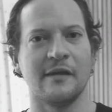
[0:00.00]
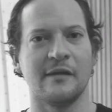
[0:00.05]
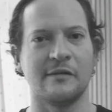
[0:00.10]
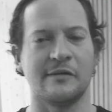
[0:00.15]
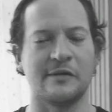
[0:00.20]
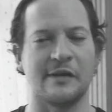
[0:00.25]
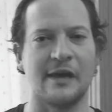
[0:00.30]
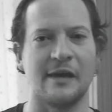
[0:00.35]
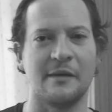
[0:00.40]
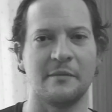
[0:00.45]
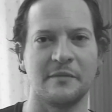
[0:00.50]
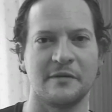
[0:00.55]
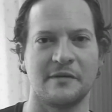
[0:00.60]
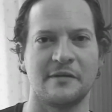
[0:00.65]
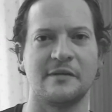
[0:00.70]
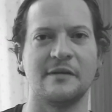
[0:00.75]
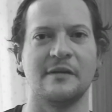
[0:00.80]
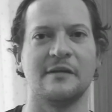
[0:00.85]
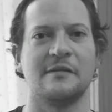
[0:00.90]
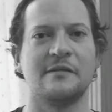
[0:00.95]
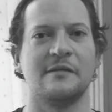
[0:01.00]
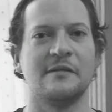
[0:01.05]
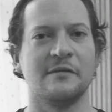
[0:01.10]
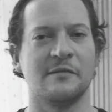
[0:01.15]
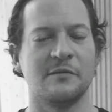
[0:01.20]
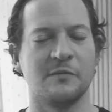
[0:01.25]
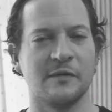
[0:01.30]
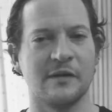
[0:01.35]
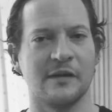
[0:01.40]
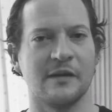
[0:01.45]
So how much
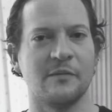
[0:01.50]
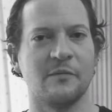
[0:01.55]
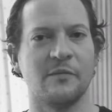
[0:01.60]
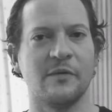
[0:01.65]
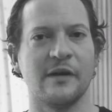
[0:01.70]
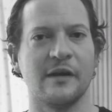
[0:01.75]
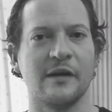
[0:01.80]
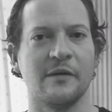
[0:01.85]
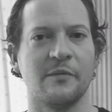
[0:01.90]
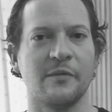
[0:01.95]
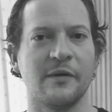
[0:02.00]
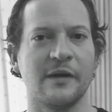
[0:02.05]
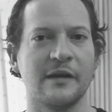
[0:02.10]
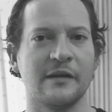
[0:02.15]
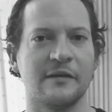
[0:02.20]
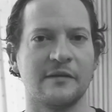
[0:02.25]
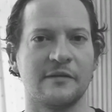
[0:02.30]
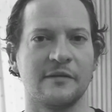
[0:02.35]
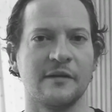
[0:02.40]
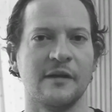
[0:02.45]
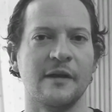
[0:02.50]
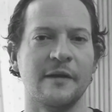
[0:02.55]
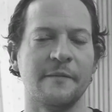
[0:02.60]
distance will it really reach?